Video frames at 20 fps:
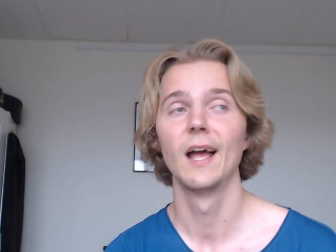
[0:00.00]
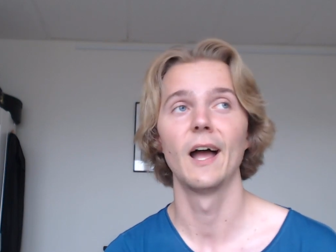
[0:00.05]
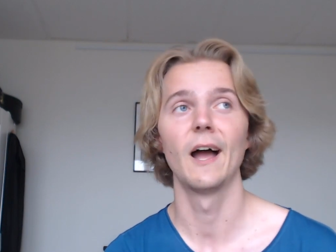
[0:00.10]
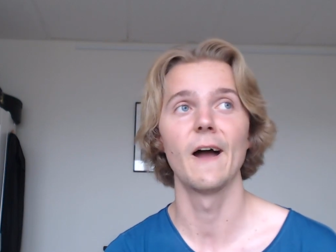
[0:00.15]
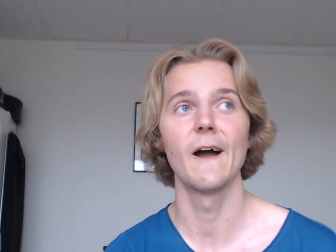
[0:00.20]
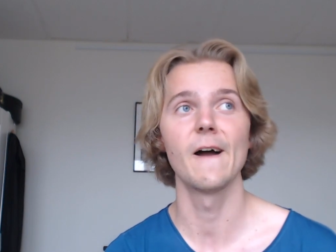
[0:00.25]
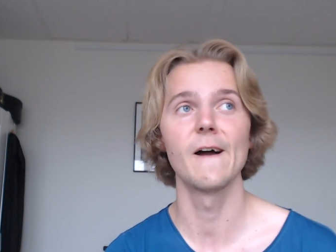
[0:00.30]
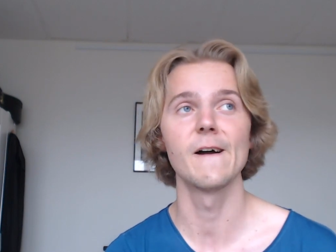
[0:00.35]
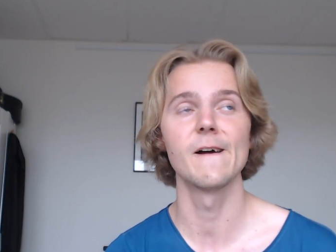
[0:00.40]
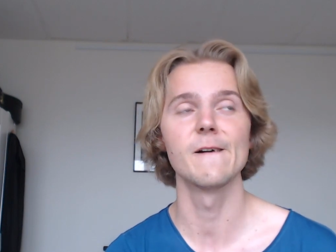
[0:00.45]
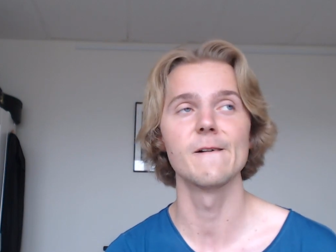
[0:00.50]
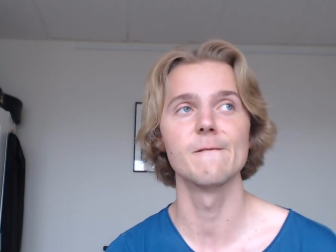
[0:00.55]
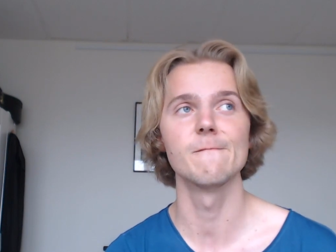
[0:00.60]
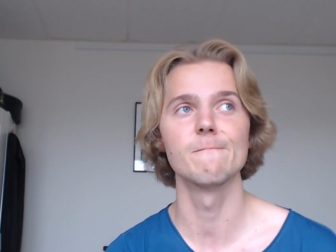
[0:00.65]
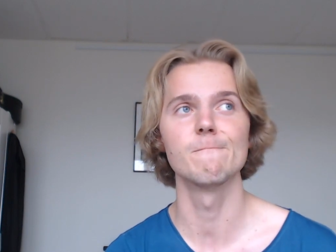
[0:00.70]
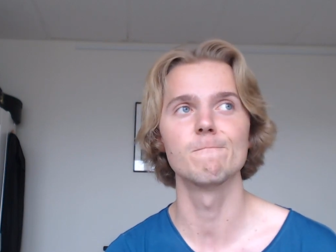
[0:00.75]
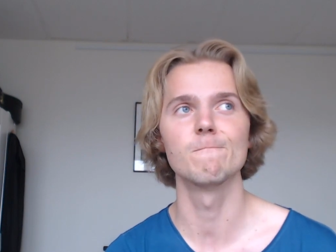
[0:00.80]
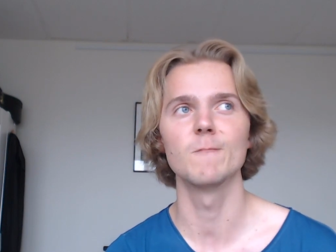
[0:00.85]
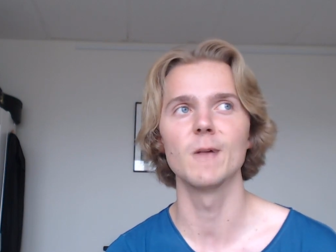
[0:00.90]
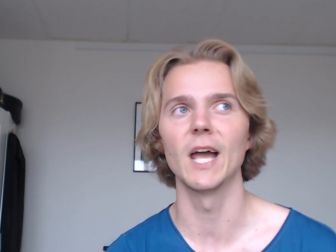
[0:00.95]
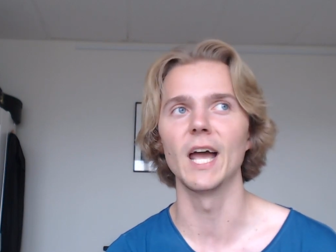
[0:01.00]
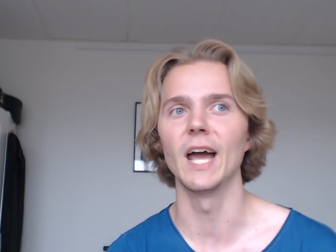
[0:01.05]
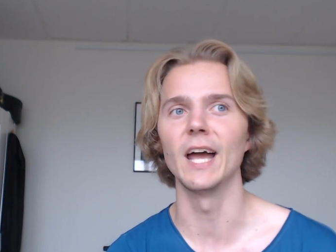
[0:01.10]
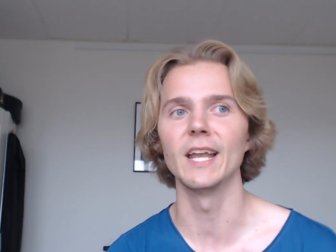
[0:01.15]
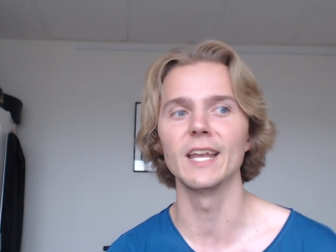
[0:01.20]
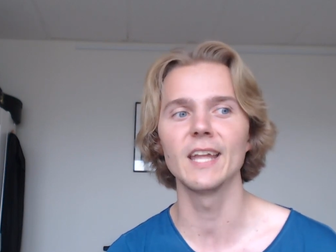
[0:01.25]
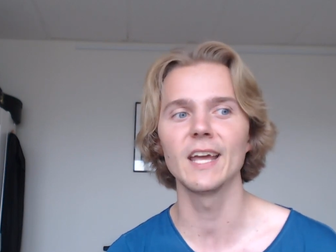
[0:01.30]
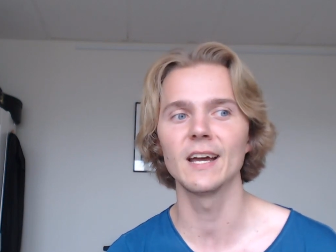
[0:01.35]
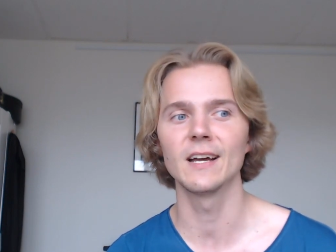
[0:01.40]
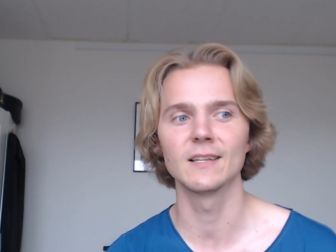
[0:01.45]
Um
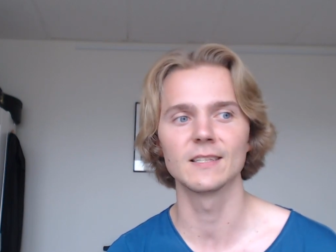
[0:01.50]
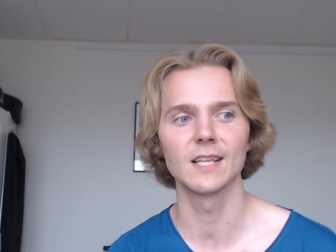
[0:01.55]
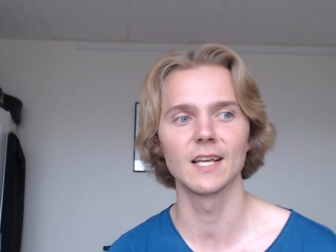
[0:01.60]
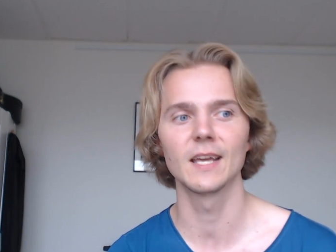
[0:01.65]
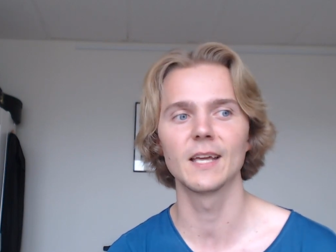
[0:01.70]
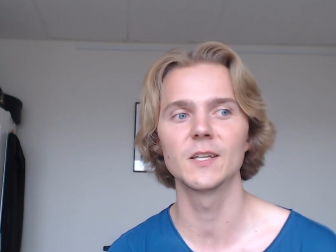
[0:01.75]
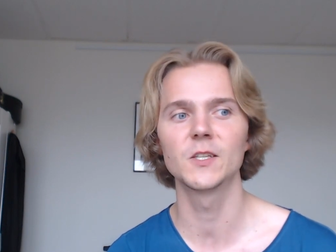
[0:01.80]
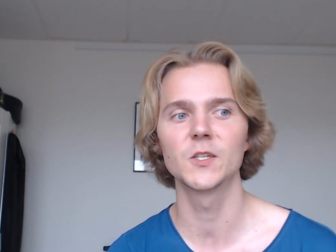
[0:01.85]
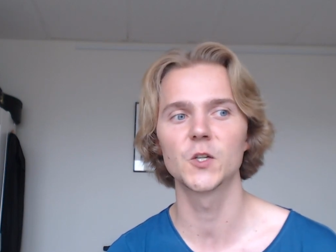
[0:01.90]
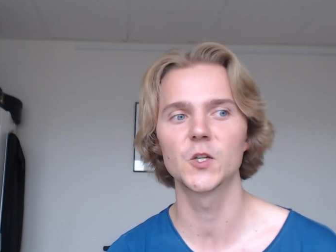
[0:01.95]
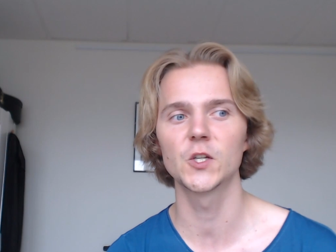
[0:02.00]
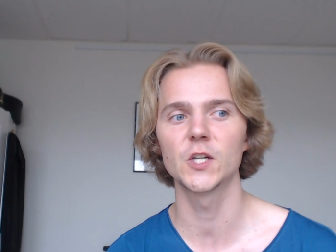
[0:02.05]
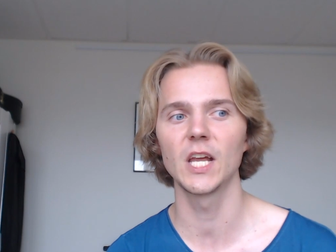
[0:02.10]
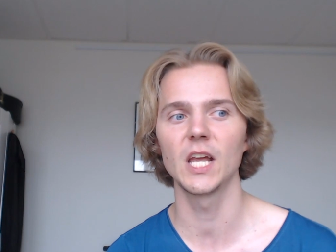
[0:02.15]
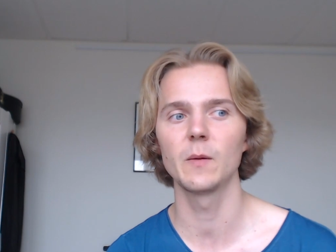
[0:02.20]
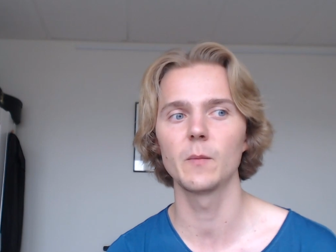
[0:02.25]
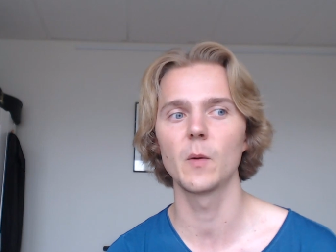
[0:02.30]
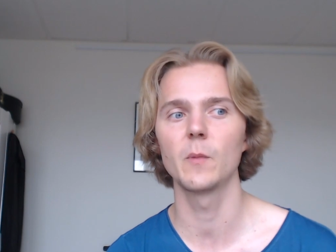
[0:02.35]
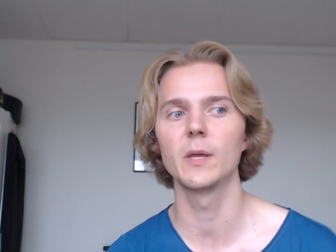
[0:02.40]
and yeah, it's like it's a shame.